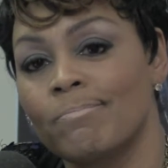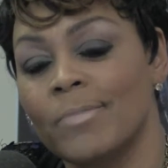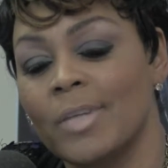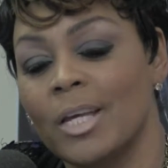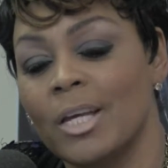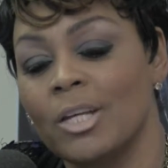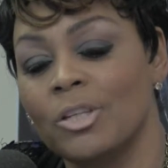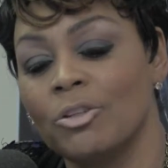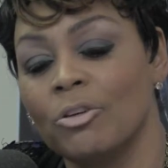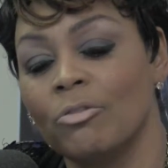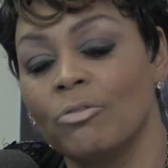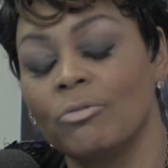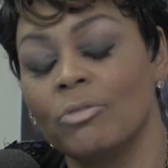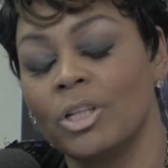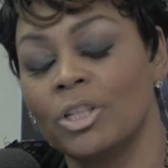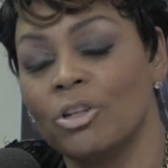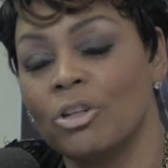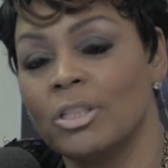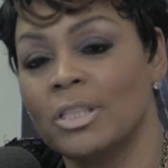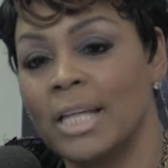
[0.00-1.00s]

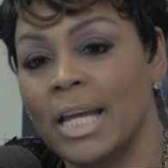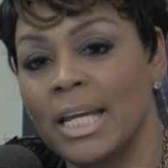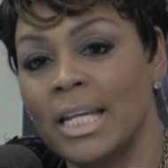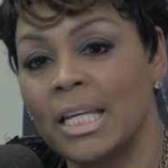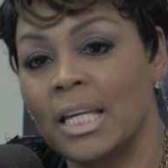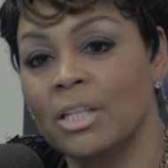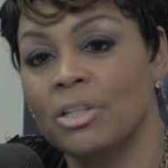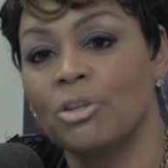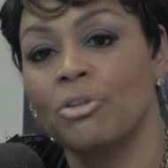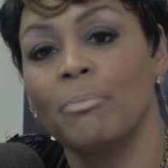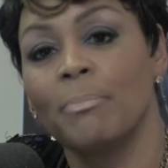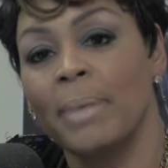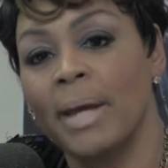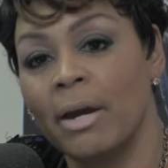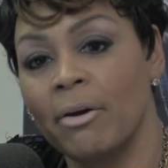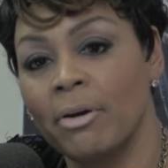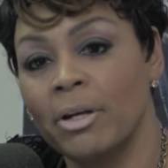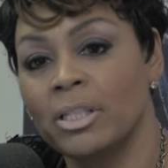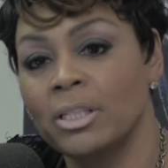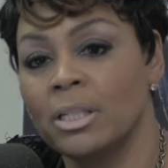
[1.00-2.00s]
dating, in your
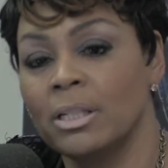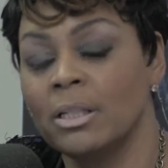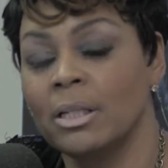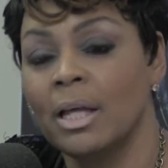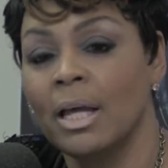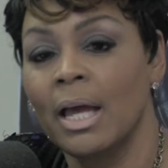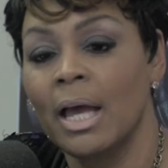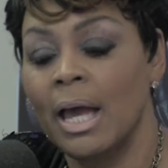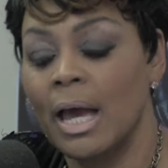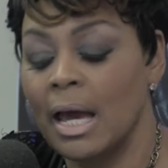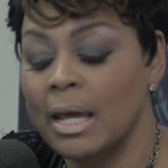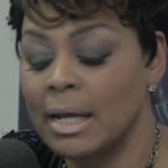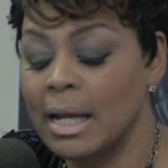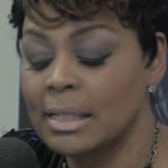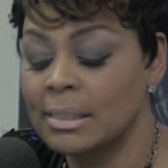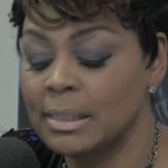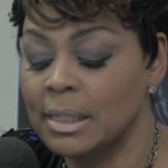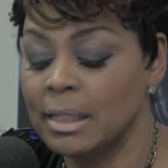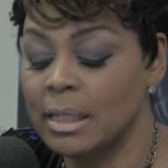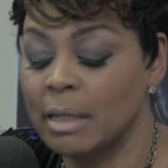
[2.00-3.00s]
marriage. And I
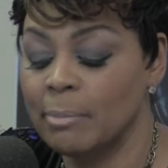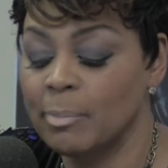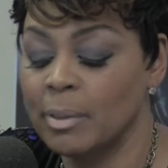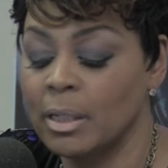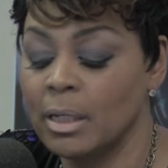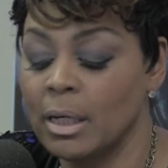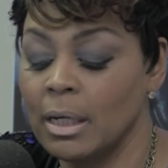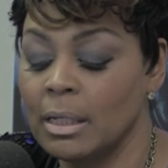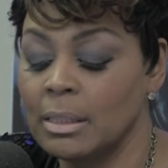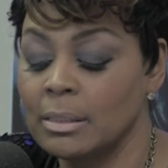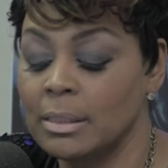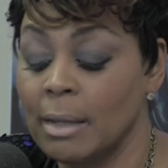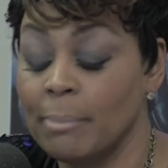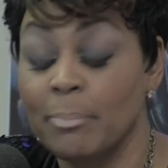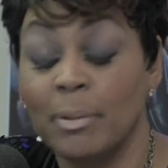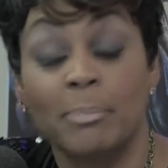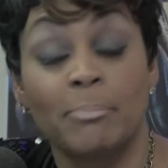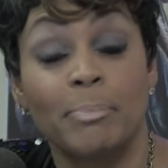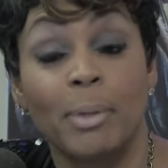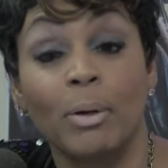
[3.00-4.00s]
say that because I've
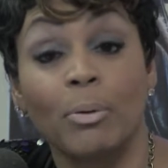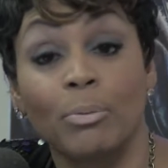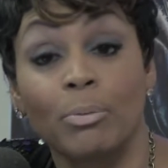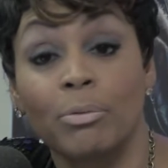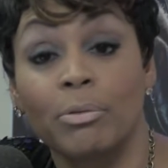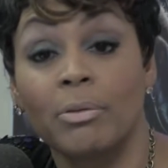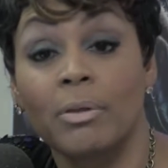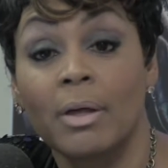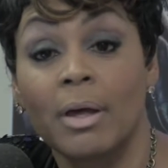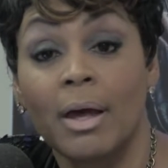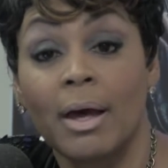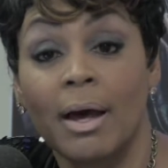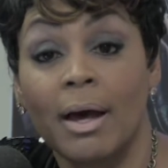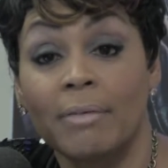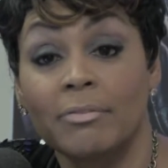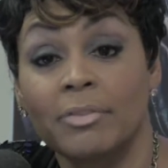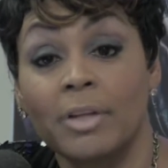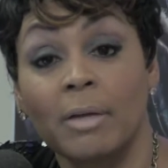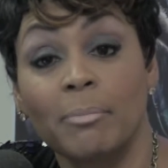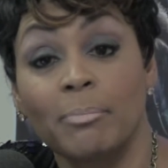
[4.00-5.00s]
been both.
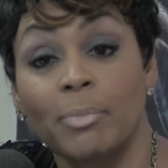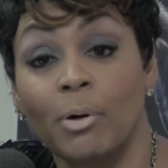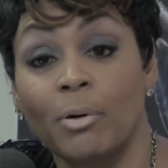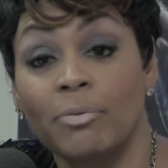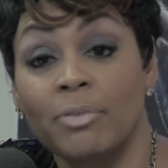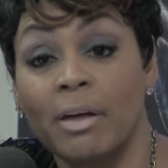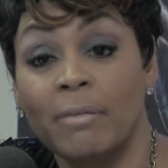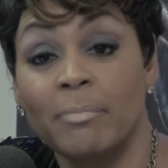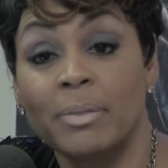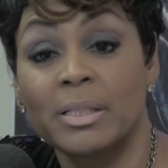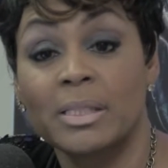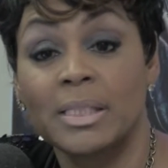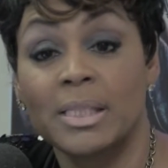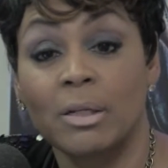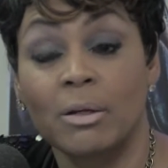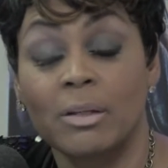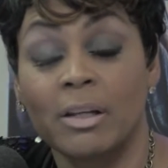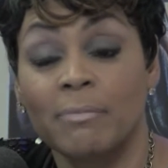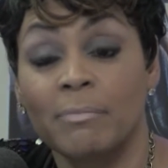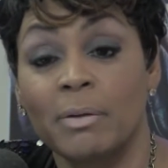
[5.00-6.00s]
I've done both. I've been
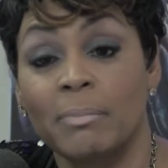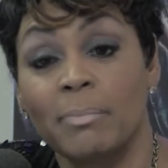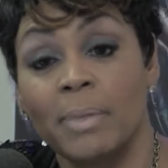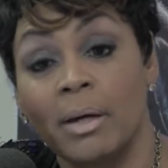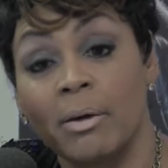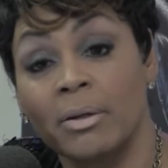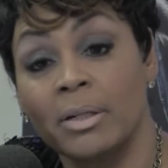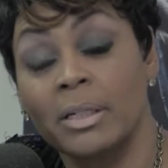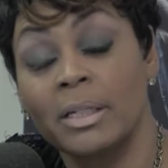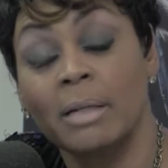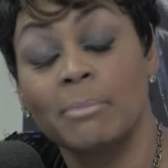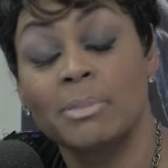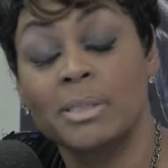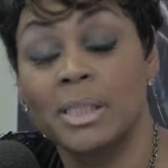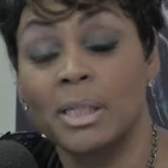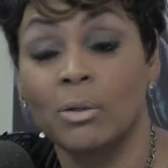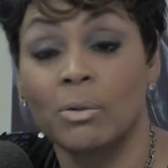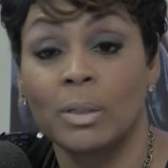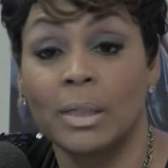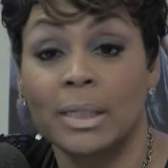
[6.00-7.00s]
single, I've been married, and I'm
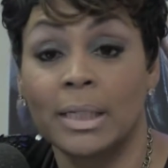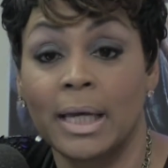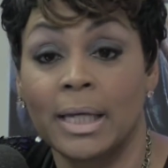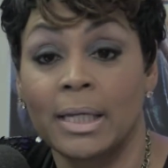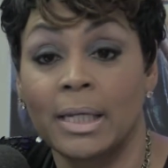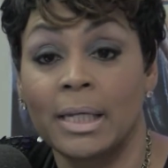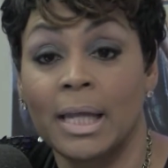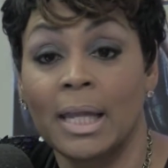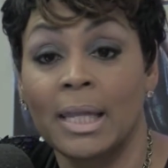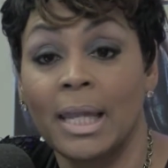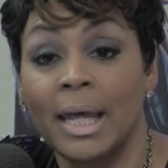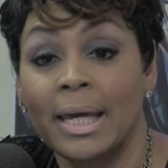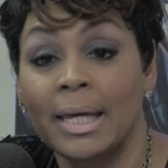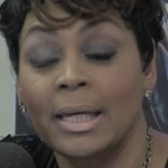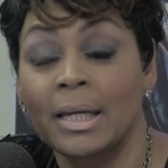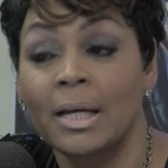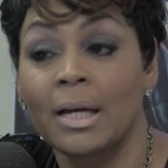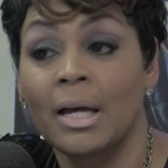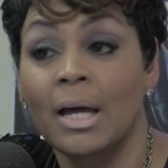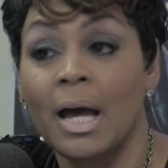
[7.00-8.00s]
single again. And I
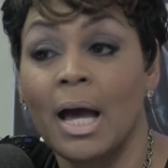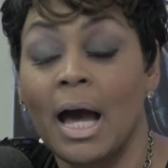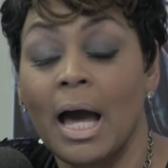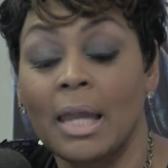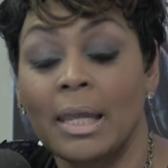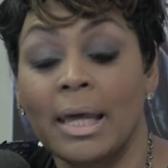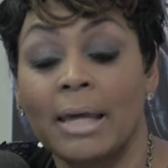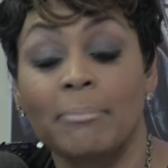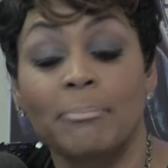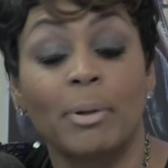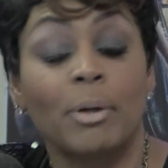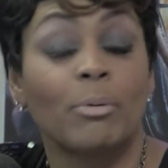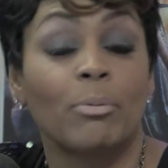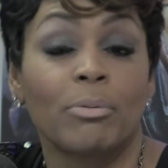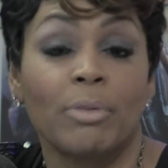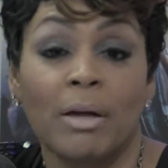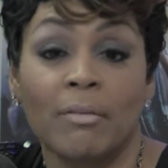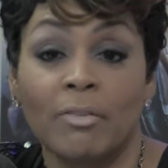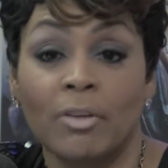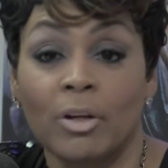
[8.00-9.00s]
like
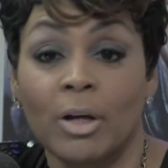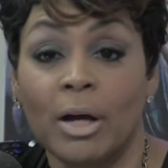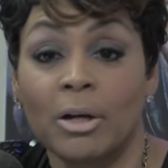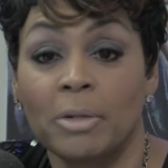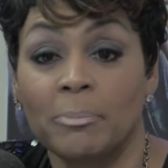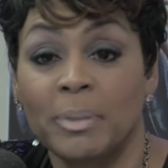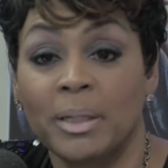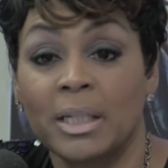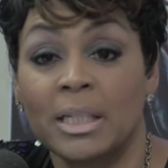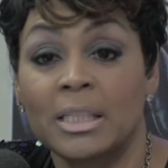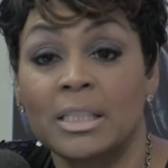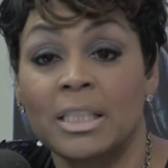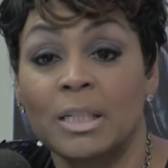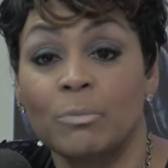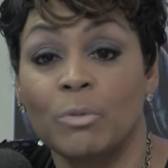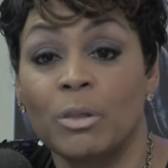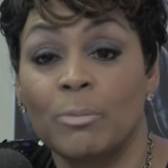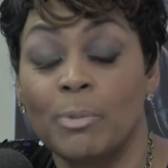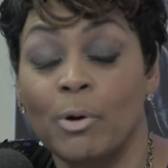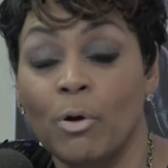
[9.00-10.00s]
both. I've learned how to be content
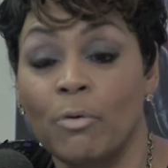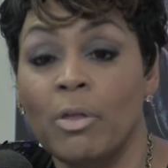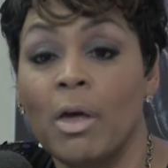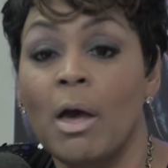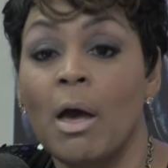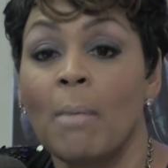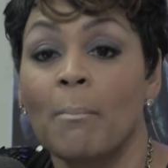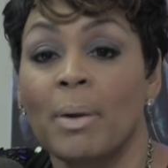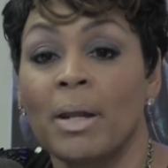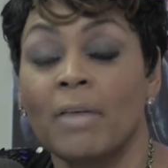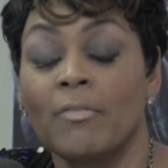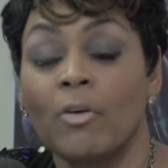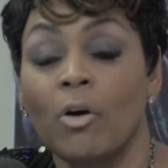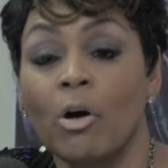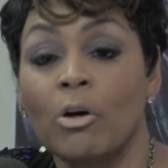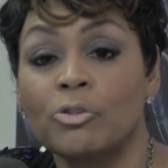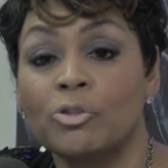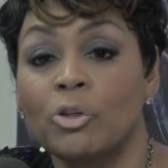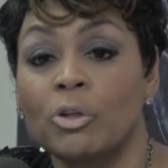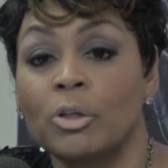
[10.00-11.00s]
with both. But I've
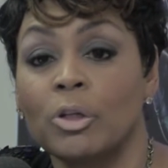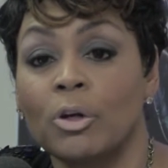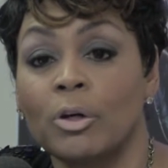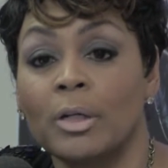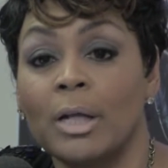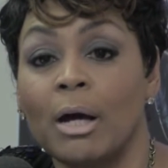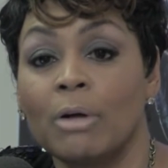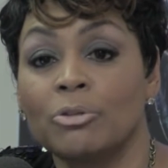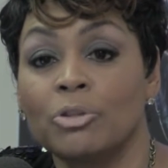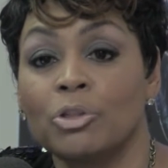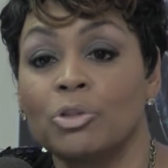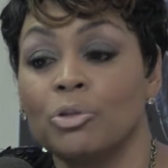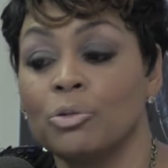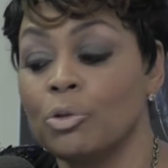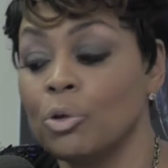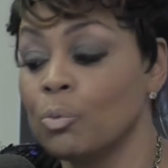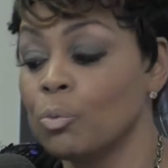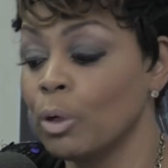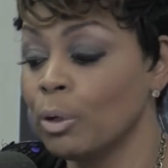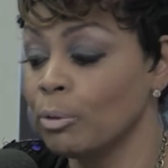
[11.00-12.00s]
also learned how to do
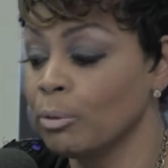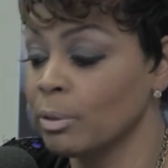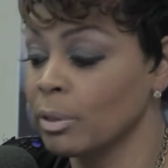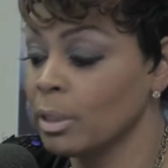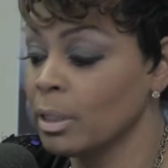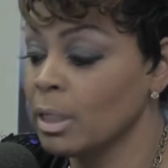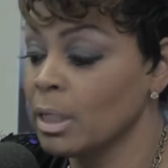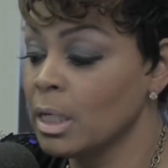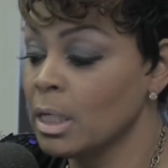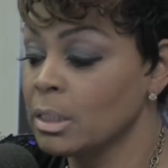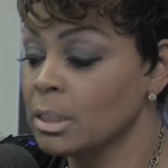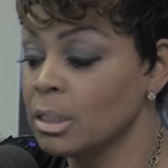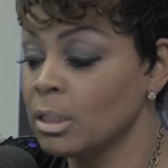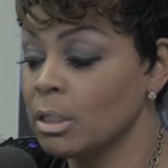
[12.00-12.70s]
the work to